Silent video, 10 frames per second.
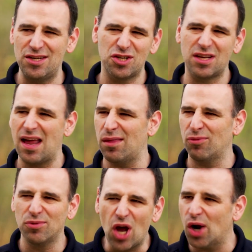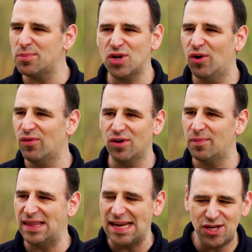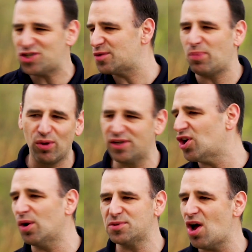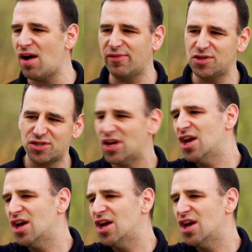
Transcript: they just kind of threw tarps over them and they could just pull the tarps off and just